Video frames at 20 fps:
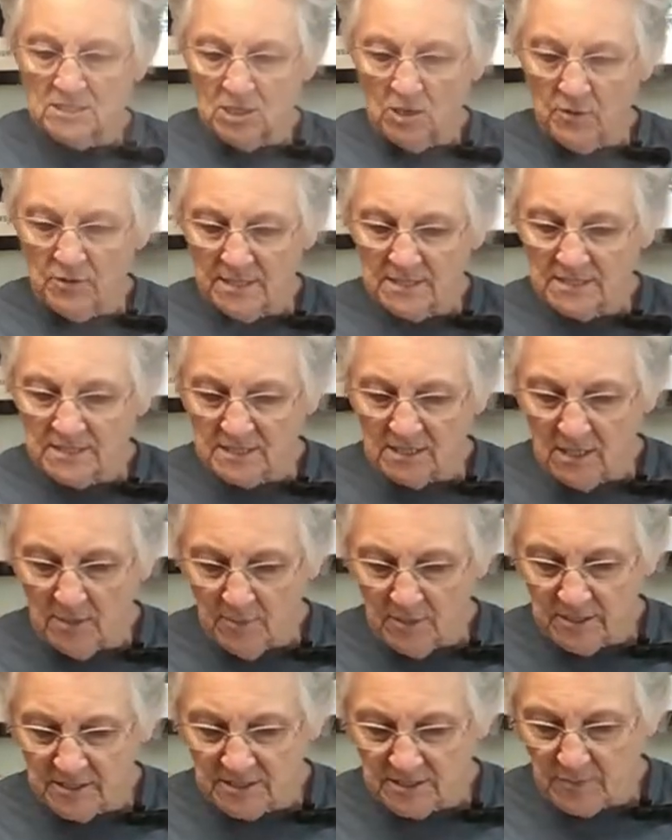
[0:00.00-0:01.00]
so that
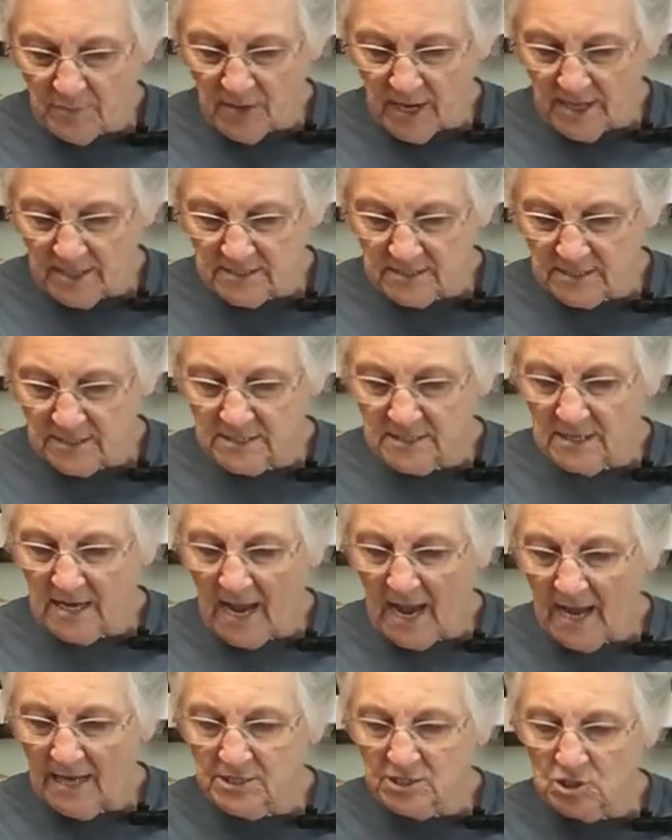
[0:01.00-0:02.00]
some of the spices,
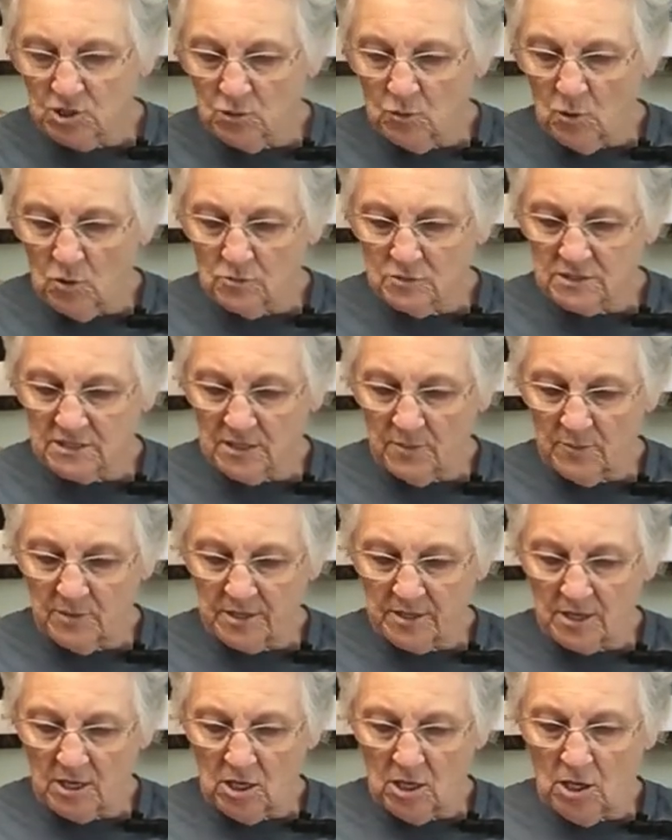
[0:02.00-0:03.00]
now I do want some of
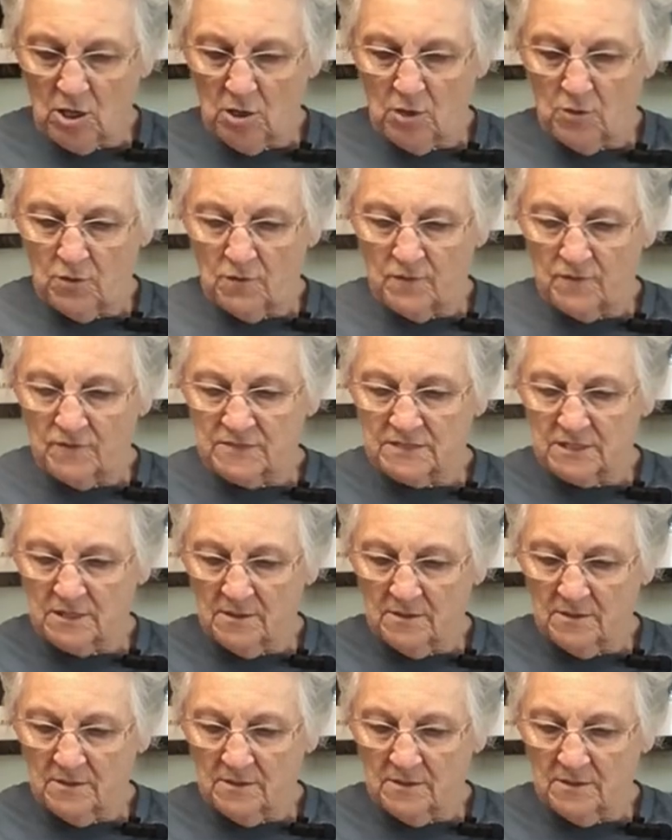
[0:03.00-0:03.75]
the cloves,